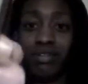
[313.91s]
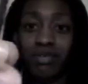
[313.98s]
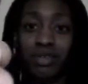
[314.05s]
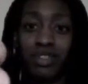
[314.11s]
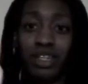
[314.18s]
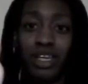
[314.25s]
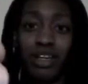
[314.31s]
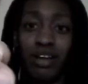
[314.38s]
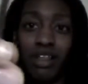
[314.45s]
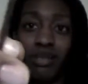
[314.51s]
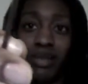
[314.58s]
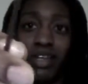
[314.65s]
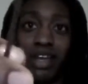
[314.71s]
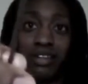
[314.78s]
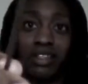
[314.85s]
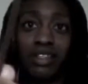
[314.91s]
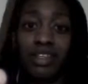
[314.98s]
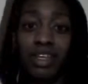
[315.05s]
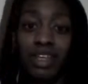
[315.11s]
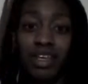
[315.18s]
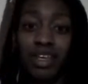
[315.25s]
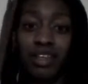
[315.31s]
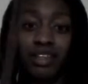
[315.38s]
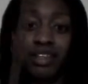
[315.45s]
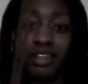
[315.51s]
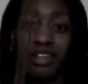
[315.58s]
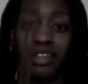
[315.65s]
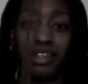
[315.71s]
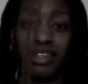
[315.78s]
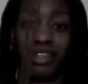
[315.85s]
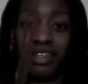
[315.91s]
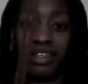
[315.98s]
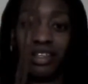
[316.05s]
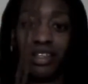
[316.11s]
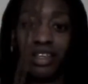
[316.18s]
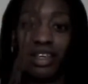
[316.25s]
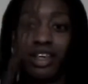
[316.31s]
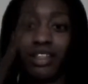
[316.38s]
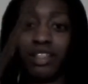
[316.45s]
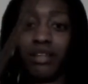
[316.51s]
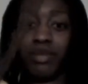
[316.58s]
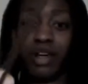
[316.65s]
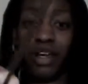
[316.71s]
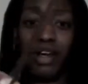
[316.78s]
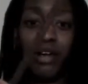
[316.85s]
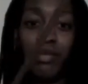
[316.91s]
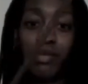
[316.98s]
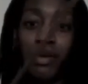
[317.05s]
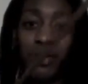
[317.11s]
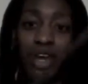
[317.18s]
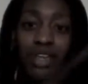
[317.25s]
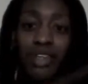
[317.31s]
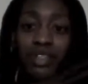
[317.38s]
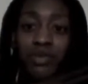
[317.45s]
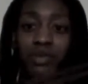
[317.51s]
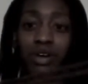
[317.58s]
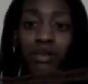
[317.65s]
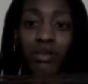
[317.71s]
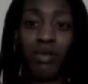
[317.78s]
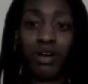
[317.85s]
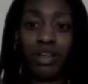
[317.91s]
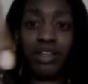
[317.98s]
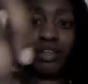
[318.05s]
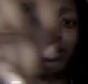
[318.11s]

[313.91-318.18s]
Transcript: once I get all the way down to the end, then I'm like, oh, okay, that's where I want it.